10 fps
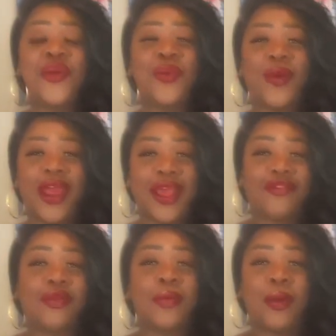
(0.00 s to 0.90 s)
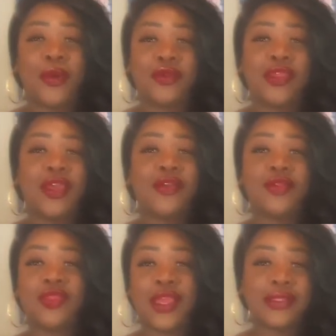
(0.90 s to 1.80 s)
right after my birthday
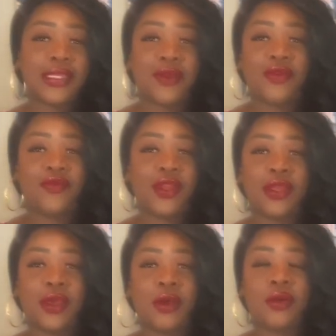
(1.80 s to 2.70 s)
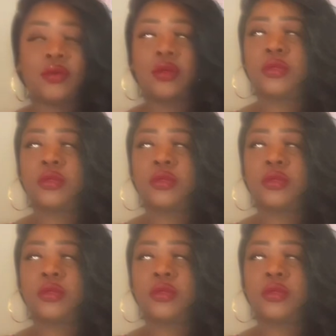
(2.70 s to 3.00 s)
Thanksgiving video.